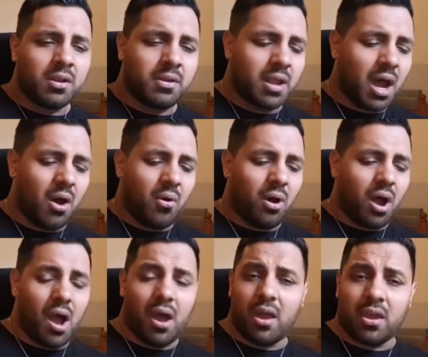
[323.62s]
Now,
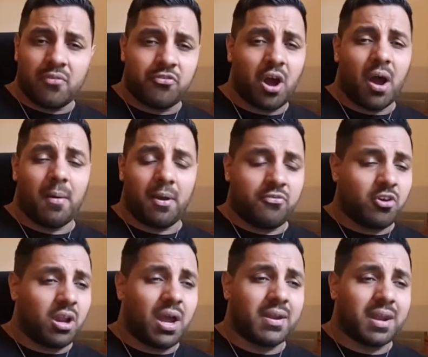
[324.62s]
if
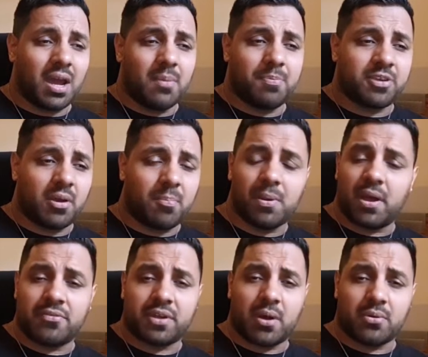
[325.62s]
you're like 90% of
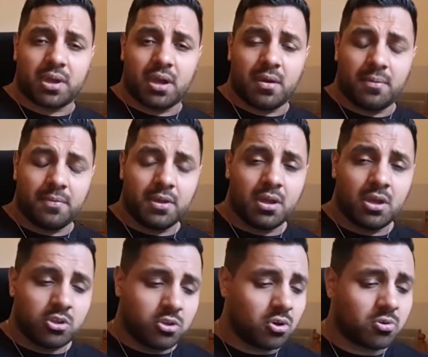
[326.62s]
players out there,
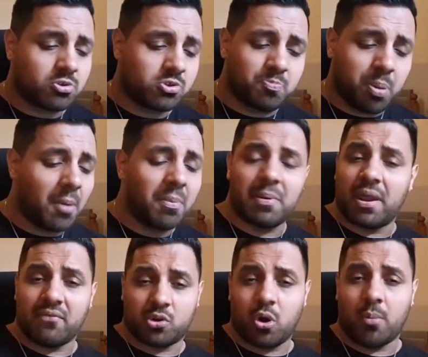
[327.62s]
you probably
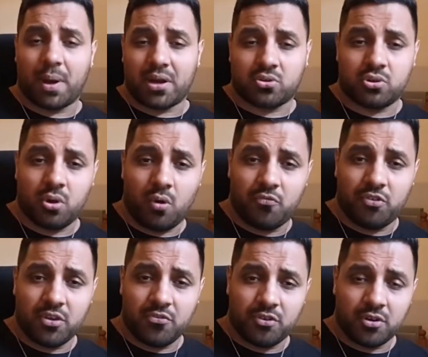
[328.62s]
never go back to the old
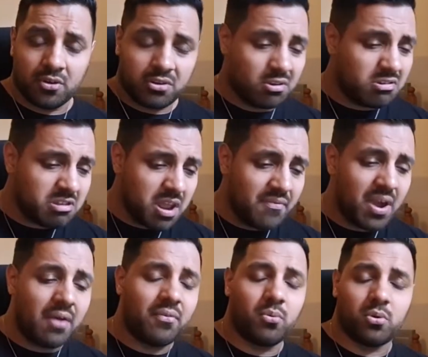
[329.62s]
FIFA. You never
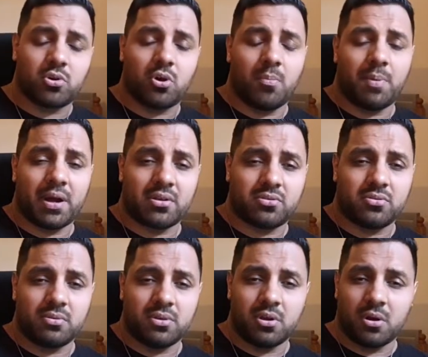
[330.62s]
ever would go back
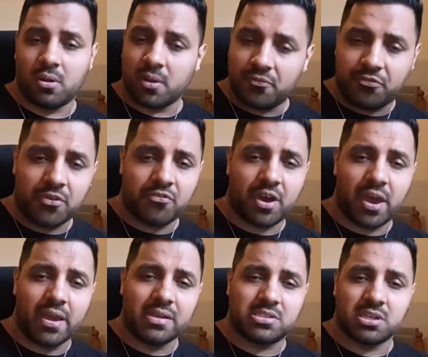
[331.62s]
to, FIFA
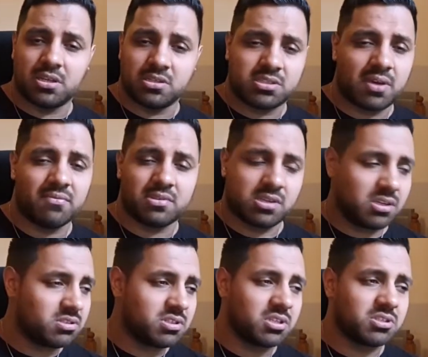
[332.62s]
18,
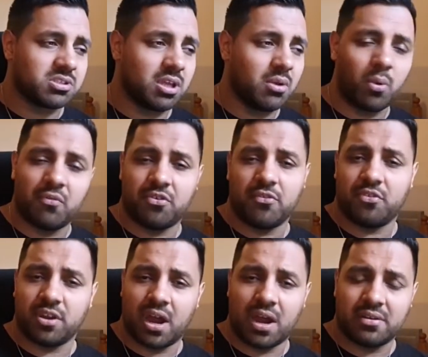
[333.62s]
17, 16 when FIFA
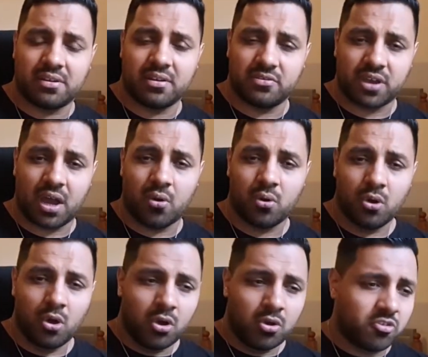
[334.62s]
19's out.
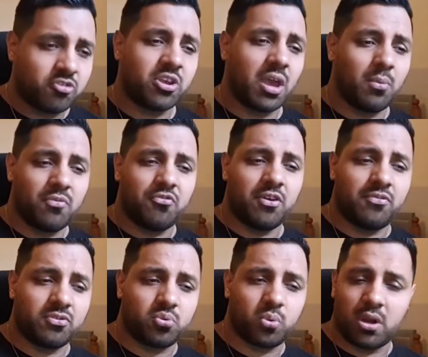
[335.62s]
The same with
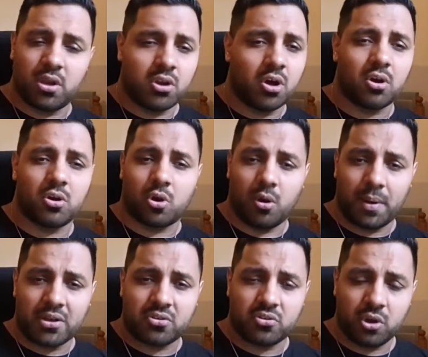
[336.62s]
FIFA 20. You're not going to go
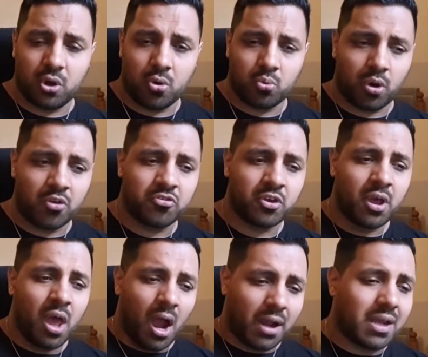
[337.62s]
back to the old ones.
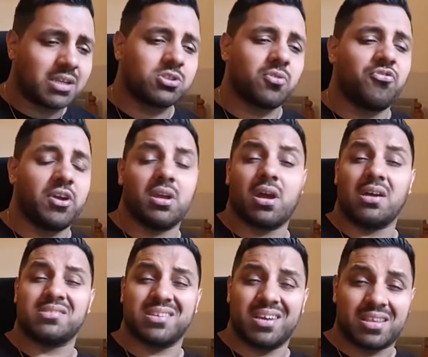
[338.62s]
And that's the thing,
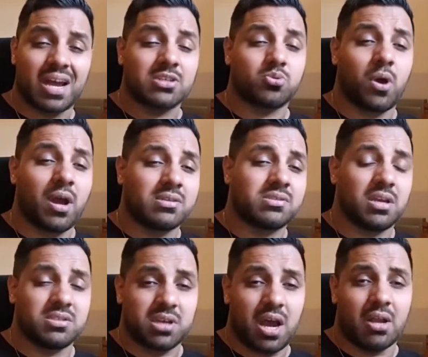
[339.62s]
guys. That's why I say
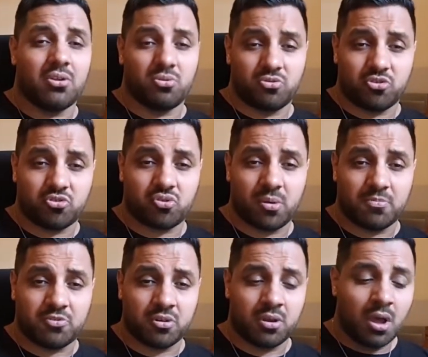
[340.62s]
it's an annual
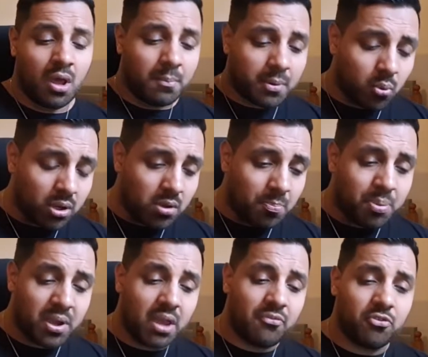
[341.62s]
subscription. But when you
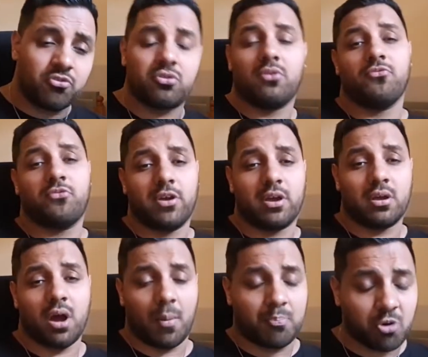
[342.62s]
pay for something,
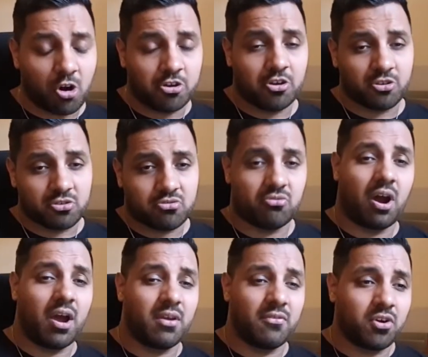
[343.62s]
a product,
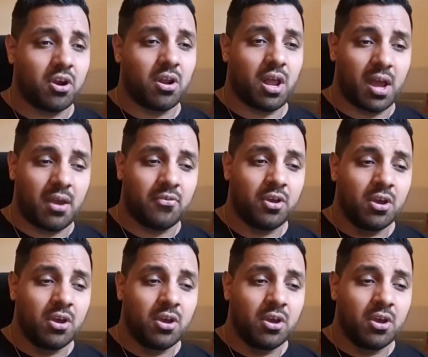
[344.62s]
right, in real life,